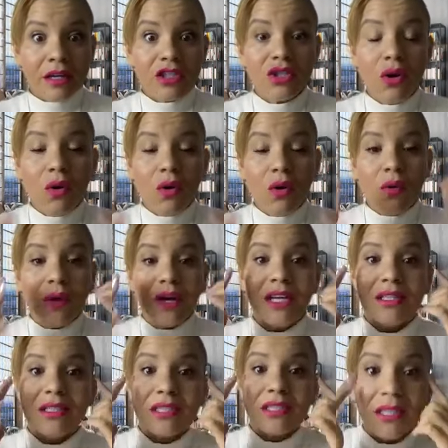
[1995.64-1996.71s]
So
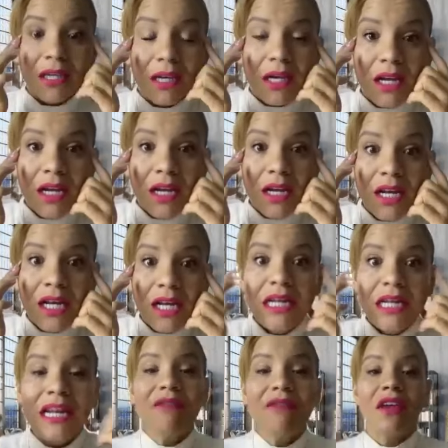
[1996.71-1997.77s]
it's
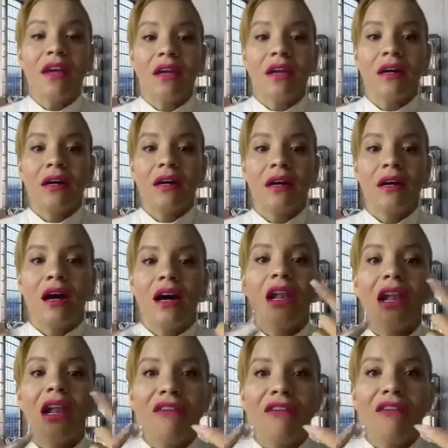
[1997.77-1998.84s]
living a
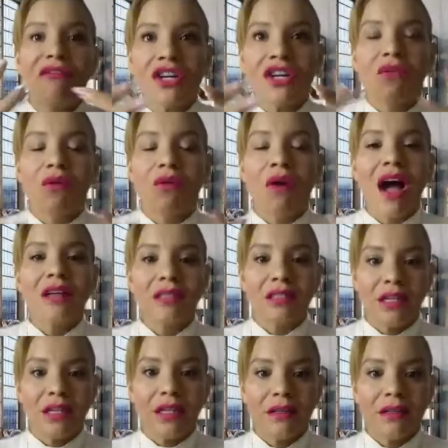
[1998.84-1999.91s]
life of
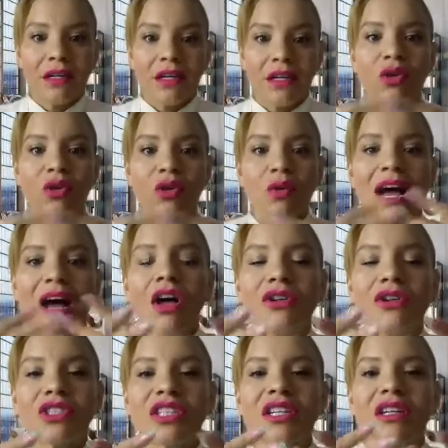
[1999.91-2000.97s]
generosity so that
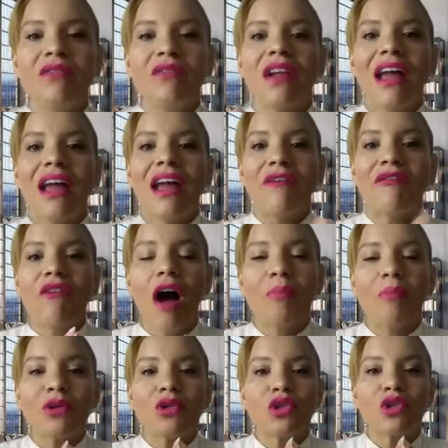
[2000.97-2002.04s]
others can live a life of
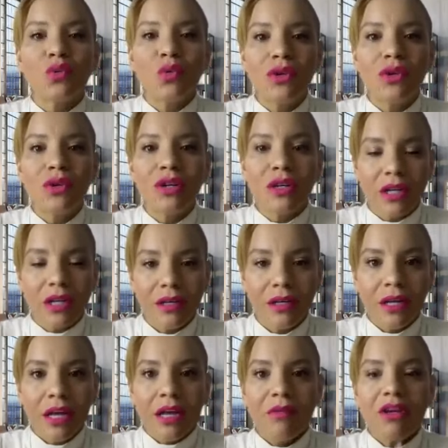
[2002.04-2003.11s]
opportunity
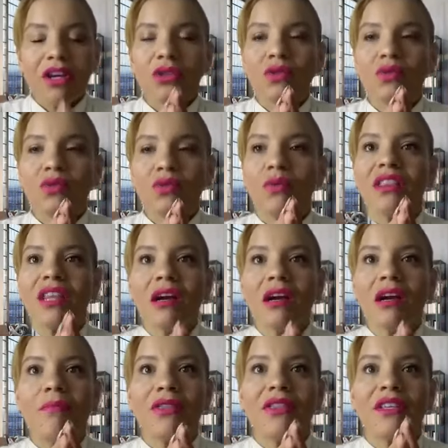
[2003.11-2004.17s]
because when we
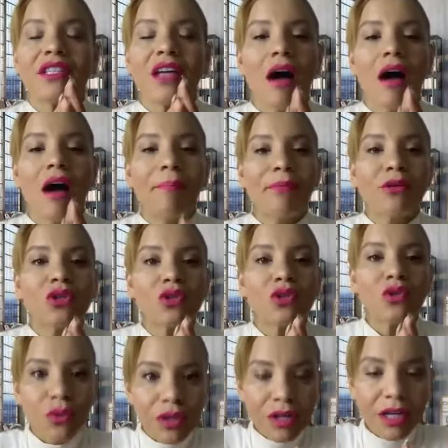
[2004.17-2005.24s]
think about this
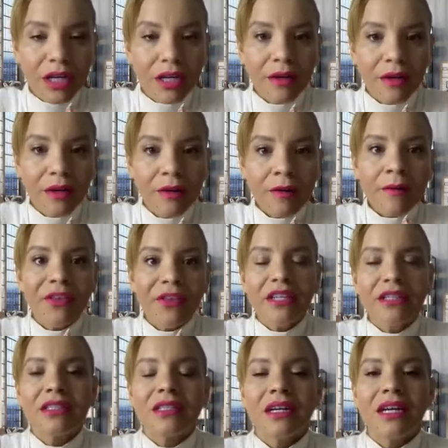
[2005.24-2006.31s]
opportunity,
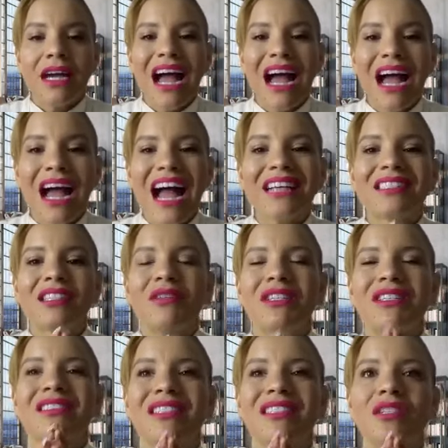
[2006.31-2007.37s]
it has to be
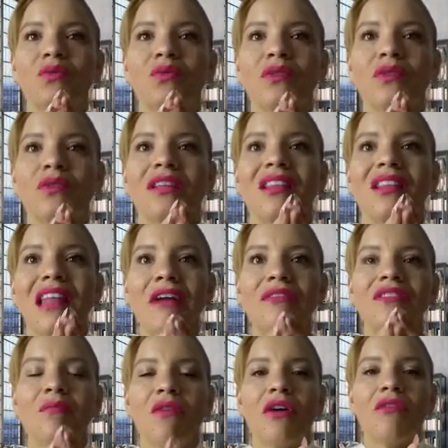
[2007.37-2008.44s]
seized within the
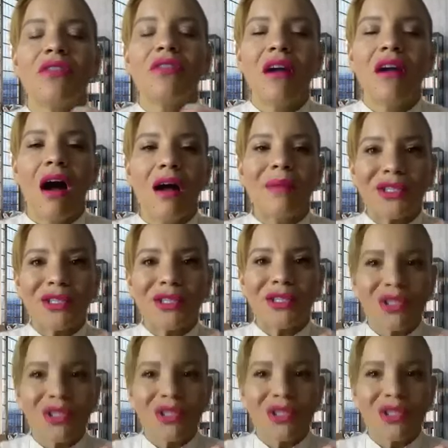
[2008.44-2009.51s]
lifetime of the
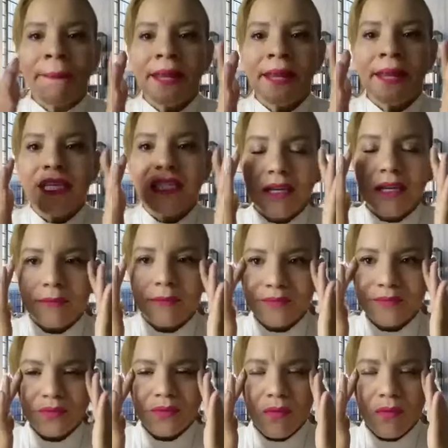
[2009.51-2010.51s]
opportunity. See,